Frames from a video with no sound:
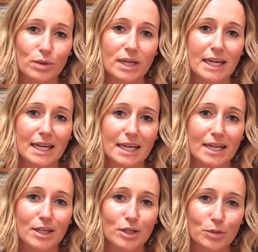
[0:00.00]
a
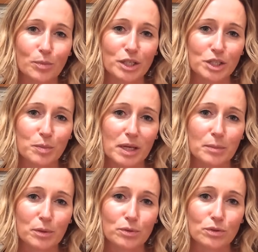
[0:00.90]
really good bunch of
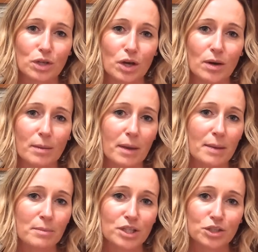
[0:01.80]
people, so it
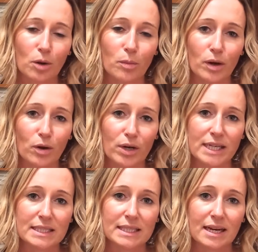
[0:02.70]
made my job a lot
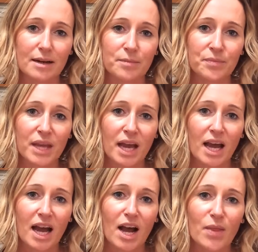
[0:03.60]
easier.
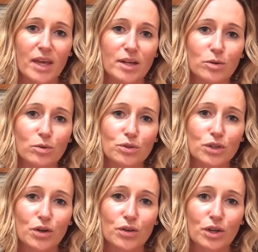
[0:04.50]
And then
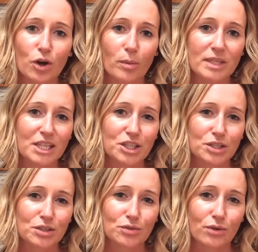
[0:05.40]
also the
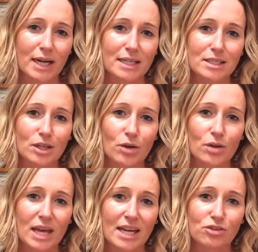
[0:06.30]
accommodation's great,
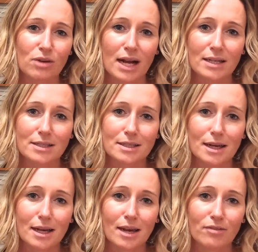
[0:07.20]
so they attract
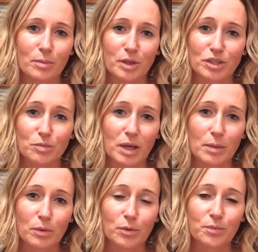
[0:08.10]
a lovely bunch of
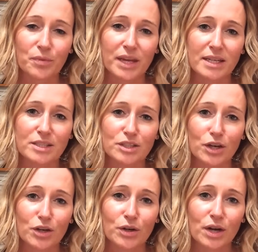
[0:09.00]
people. And
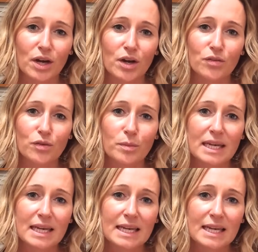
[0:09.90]
so for
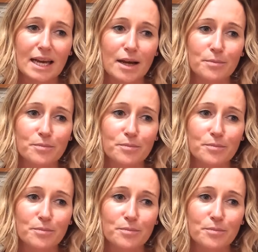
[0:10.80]
me,